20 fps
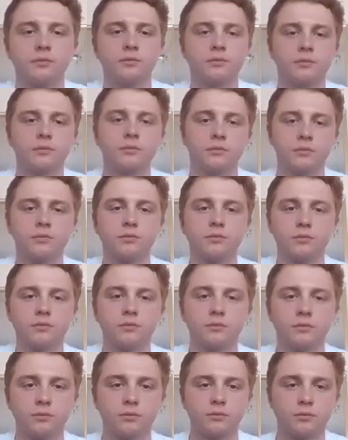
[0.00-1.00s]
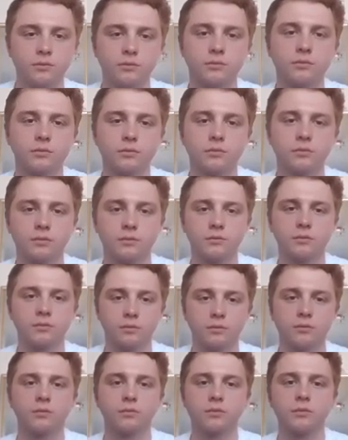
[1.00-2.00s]

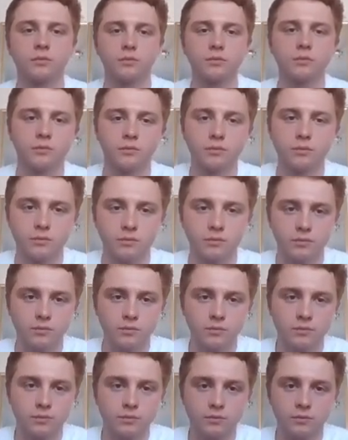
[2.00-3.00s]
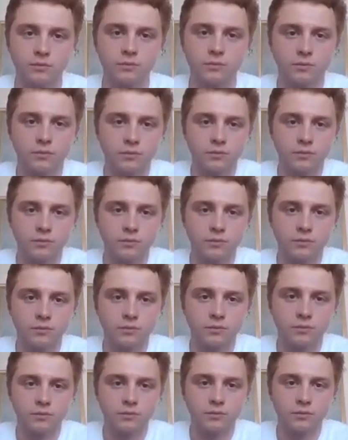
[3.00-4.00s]

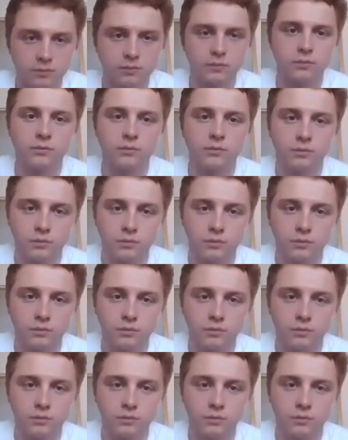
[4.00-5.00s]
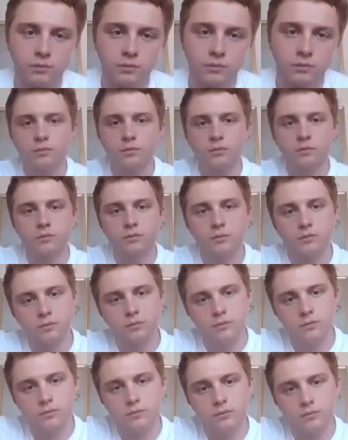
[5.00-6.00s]

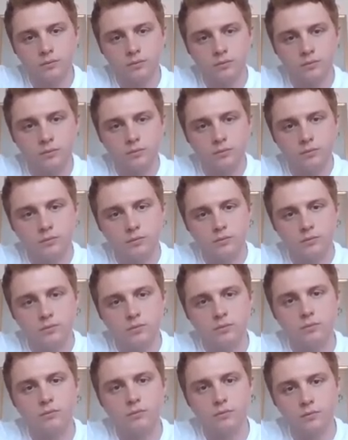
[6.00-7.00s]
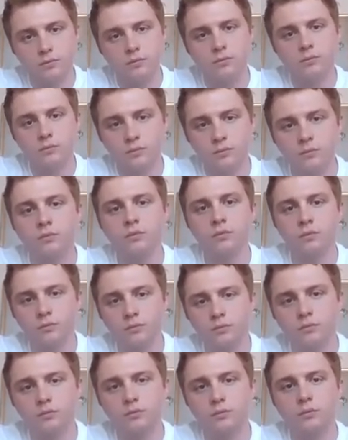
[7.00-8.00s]
This person isn't speaking.